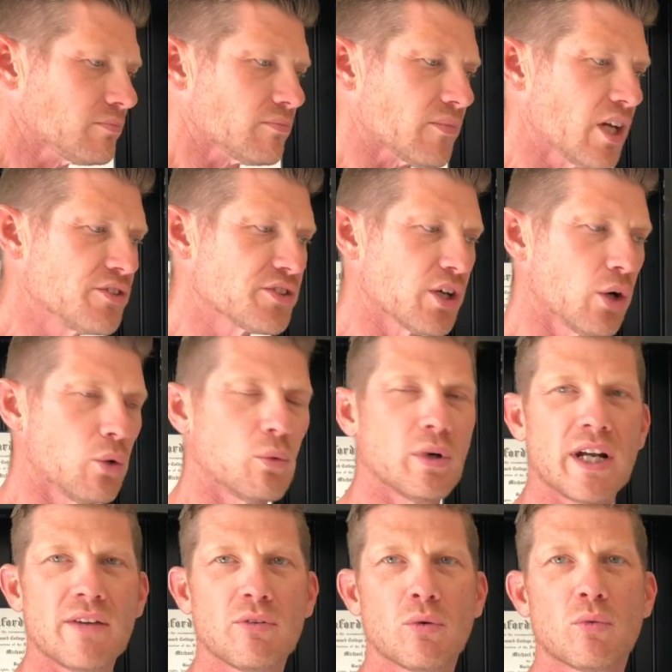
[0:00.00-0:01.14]
So
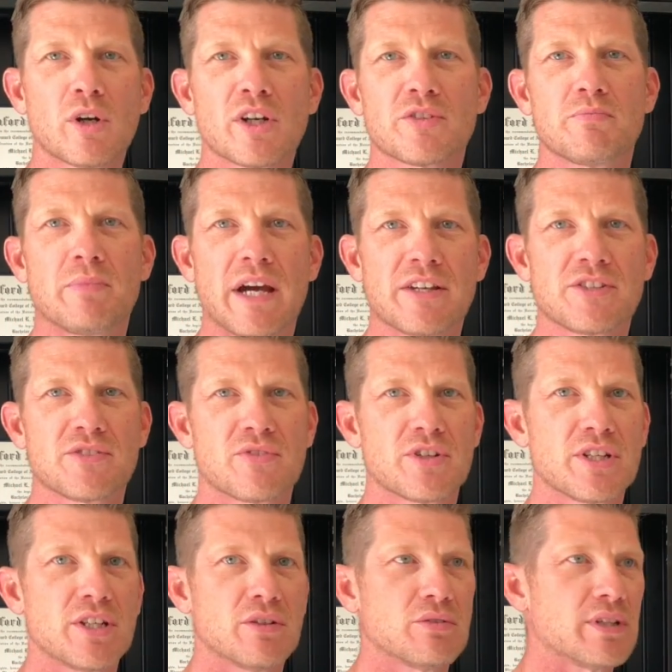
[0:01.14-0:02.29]
whatever works best for
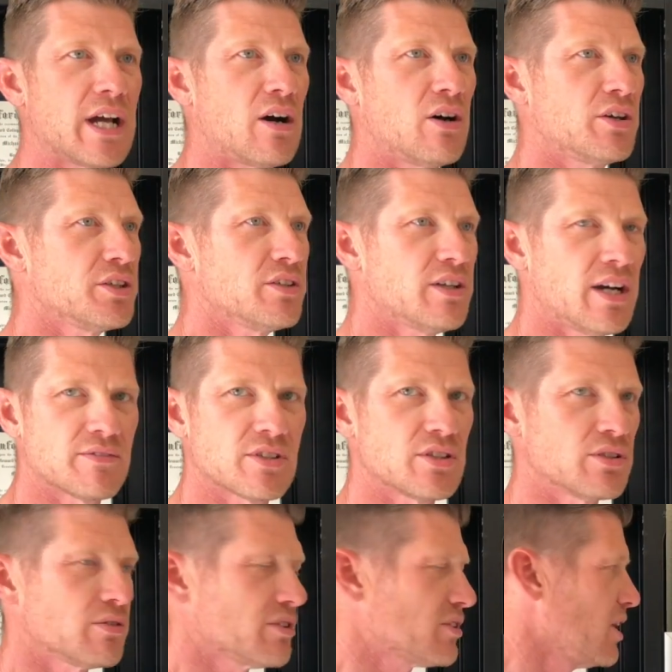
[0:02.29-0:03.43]
you. Now all you have to
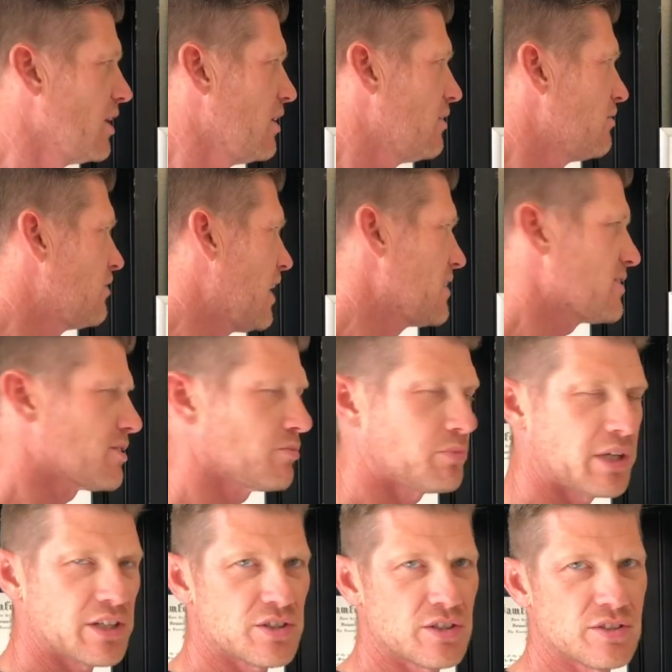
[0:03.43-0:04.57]
do is find some
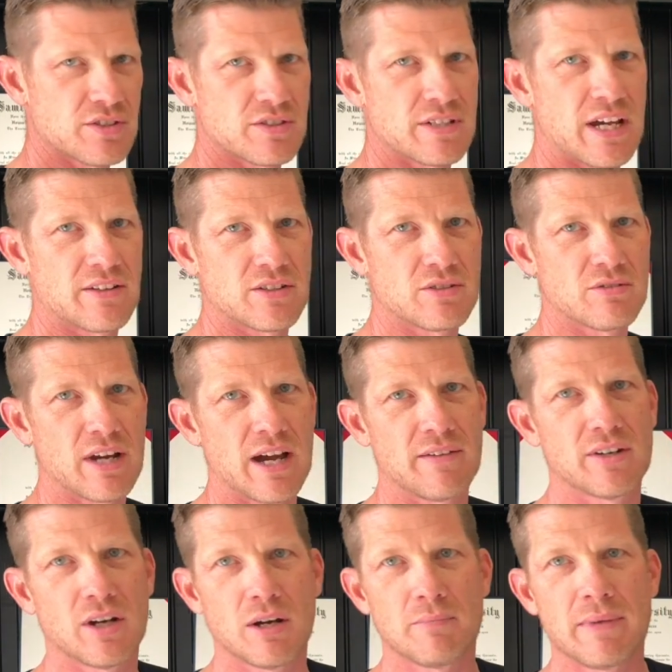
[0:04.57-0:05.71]
pictures. Now that you have
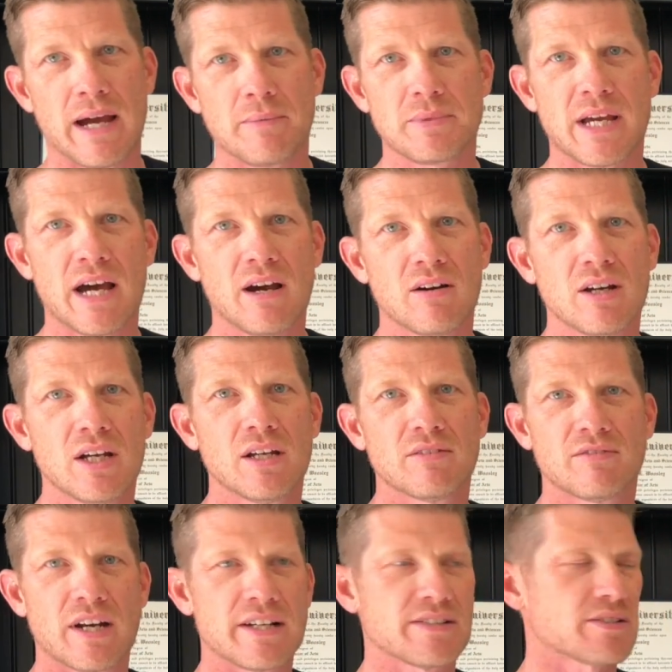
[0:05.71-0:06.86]
it all mapped out,
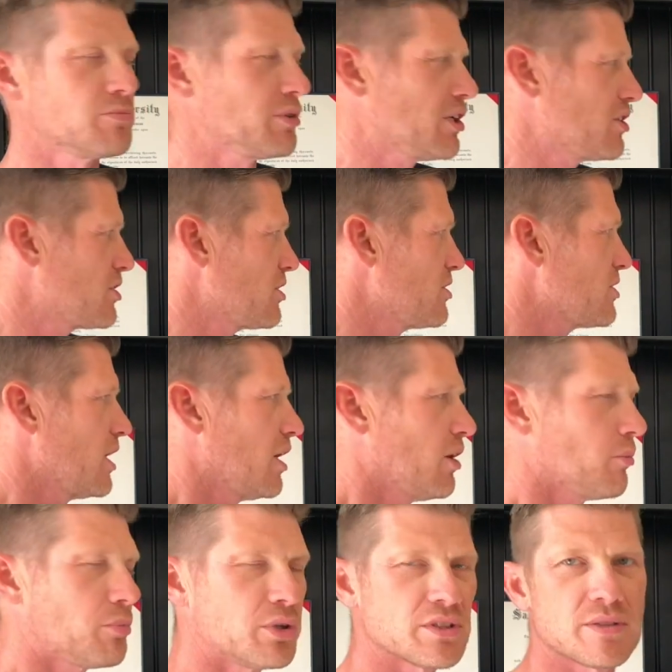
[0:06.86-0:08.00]
find some pictures,
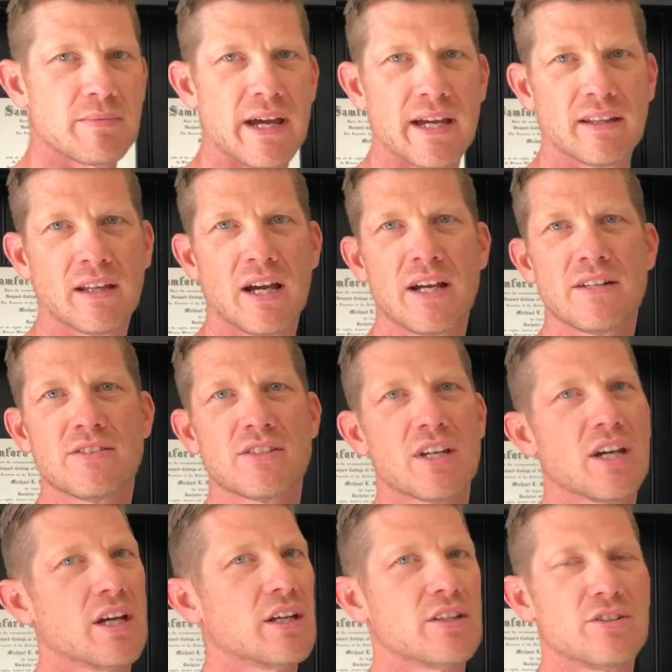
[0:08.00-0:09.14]
put some headlines,
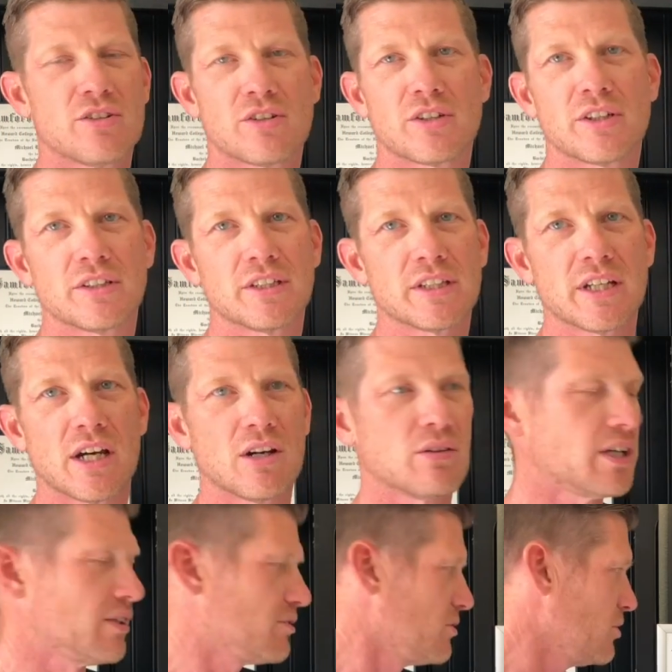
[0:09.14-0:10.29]
and you're good to go.
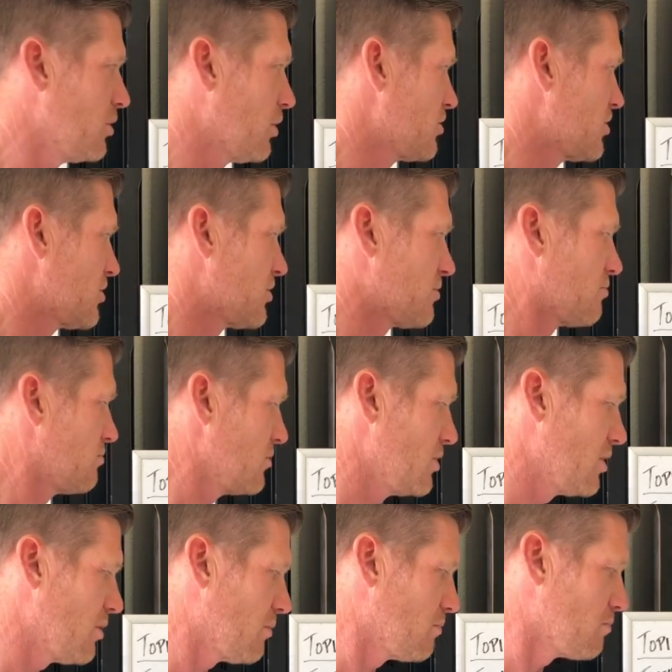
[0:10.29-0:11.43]
That
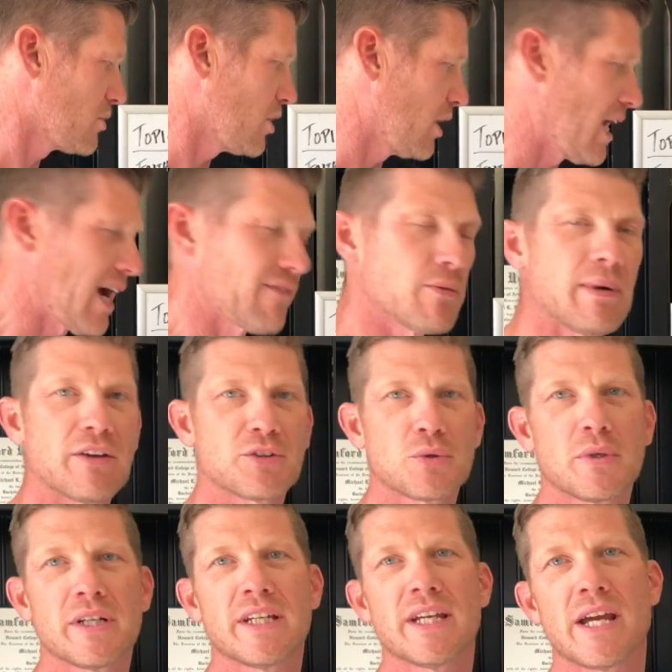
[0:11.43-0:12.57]
you're going to have about
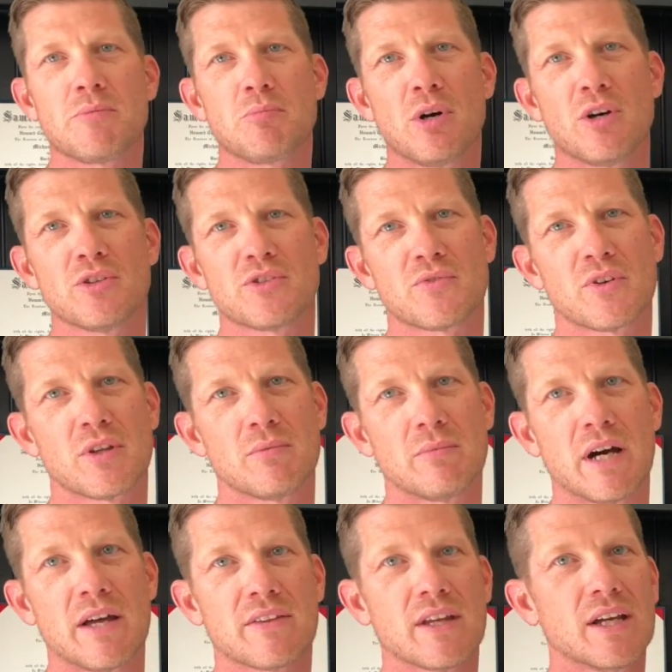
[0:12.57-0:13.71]
28 posts for the
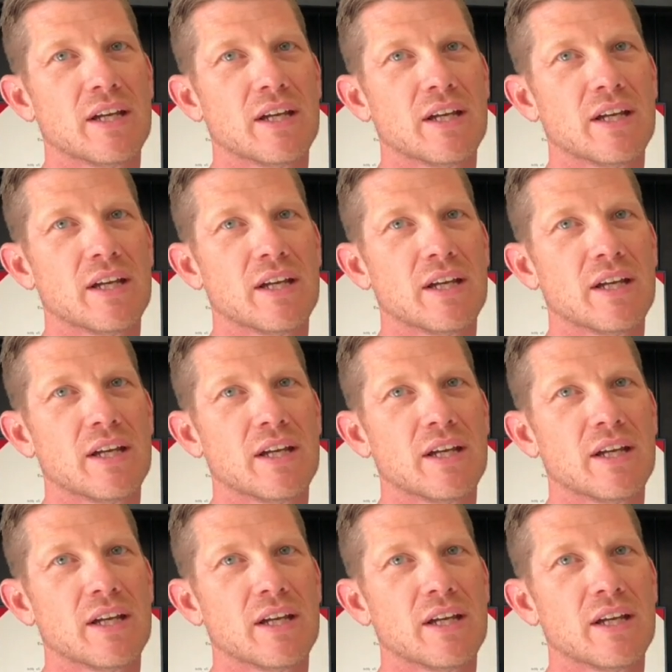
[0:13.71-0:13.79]
month.